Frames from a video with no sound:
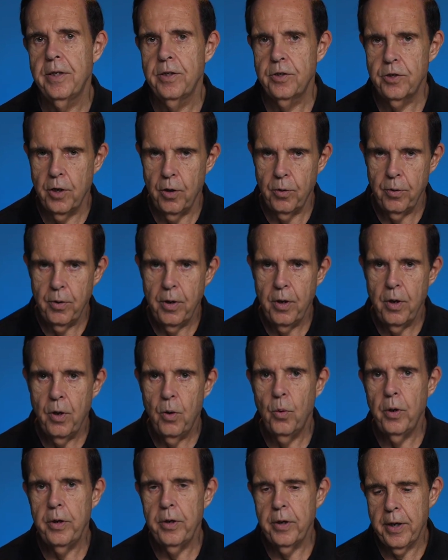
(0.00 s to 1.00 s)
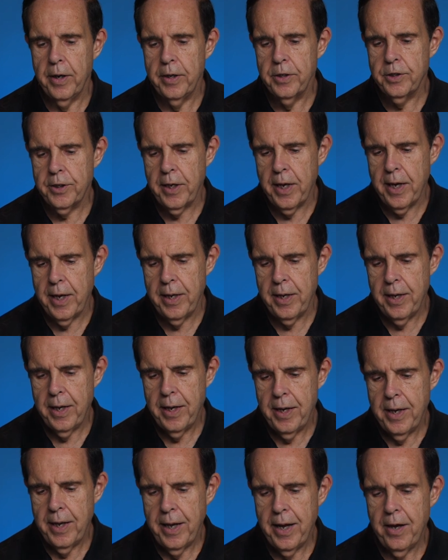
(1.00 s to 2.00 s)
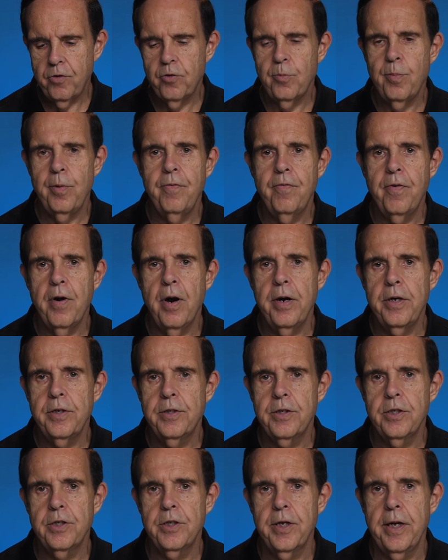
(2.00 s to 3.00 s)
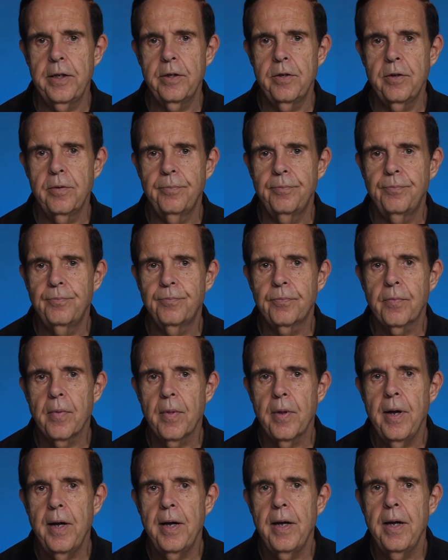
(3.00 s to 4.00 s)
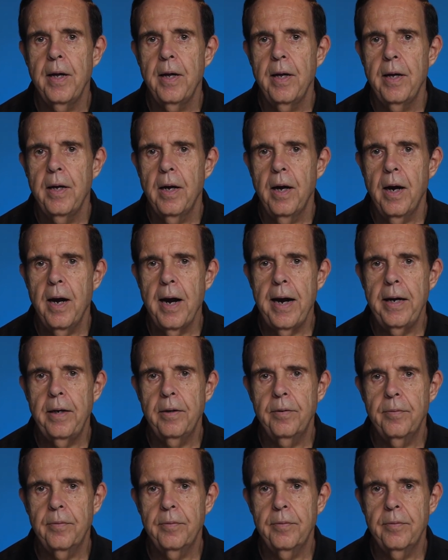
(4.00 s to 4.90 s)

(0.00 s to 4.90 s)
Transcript: So what you're going to say has to be very succinct. All right.